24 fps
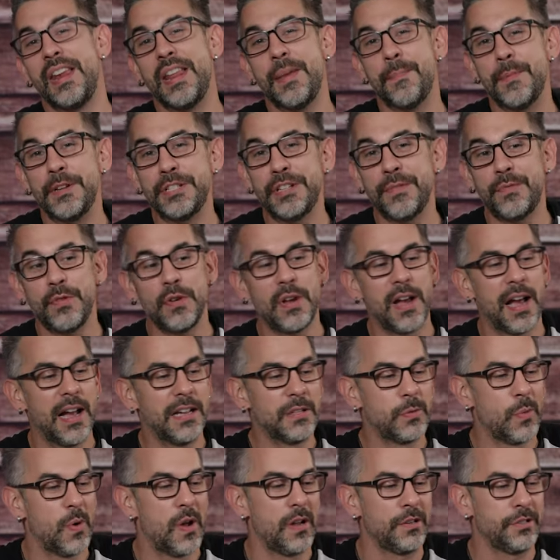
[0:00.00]
that image if you
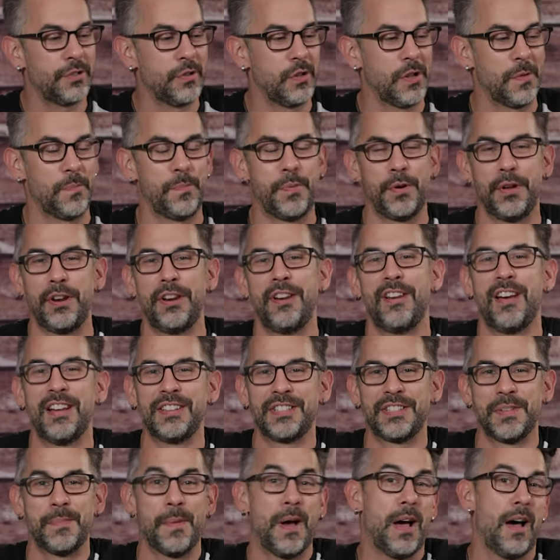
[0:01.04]
guys want, so you can put it
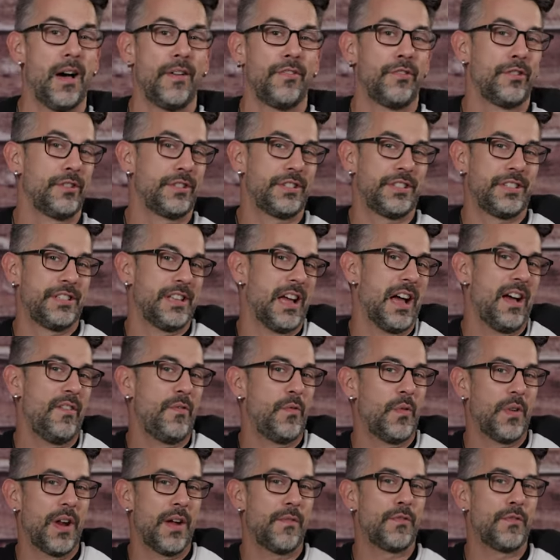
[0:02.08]
on some other stuff,
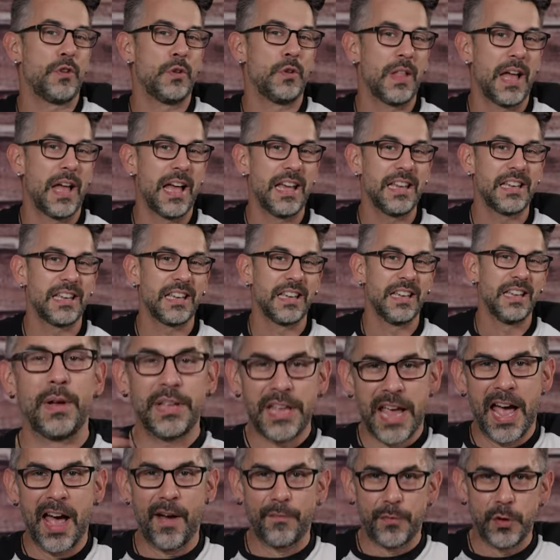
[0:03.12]
whatever you like. But
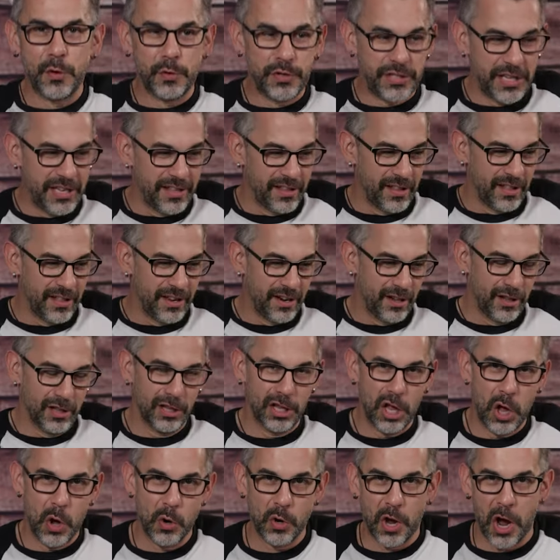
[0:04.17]
yeah, if you see the little
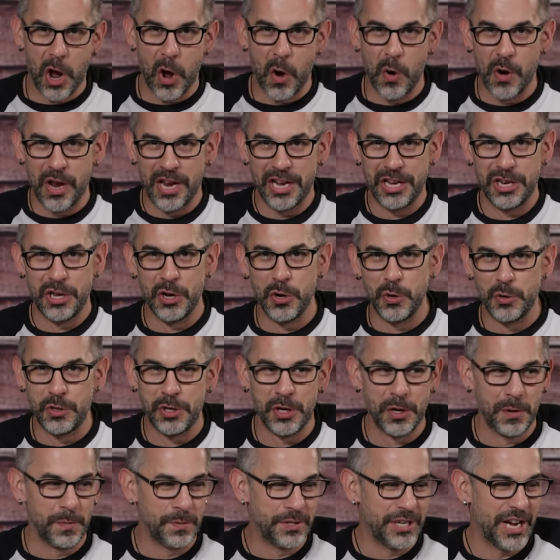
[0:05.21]
logo in
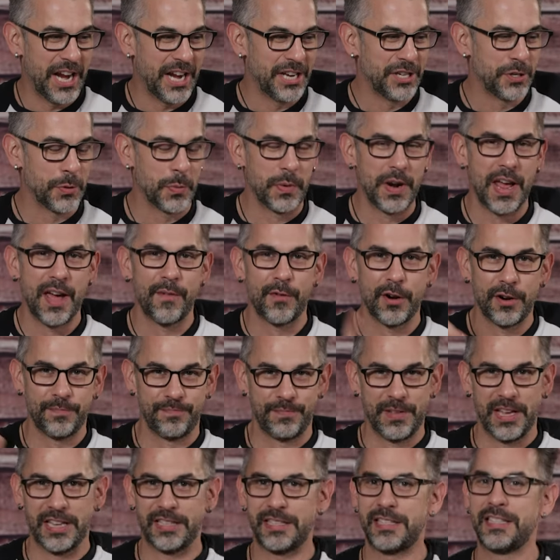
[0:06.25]
YouTube change or whatever,
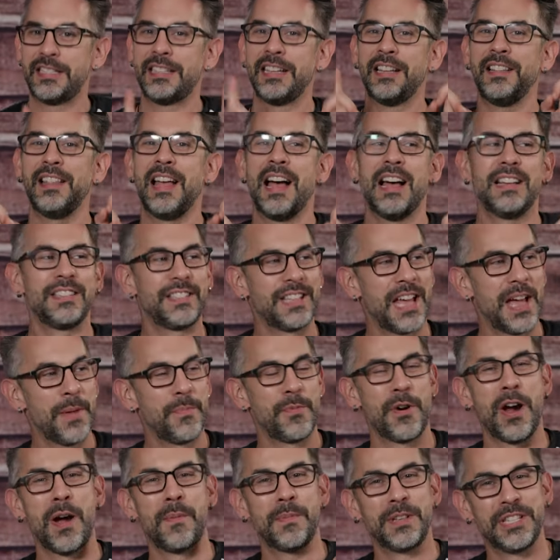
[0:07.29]
it's still us, I
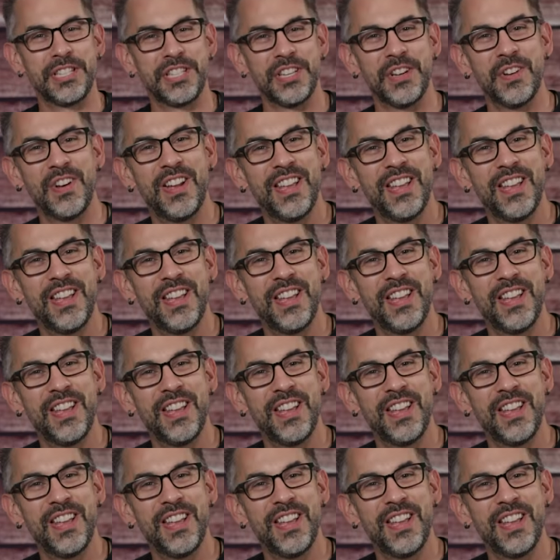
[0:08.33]
promise you.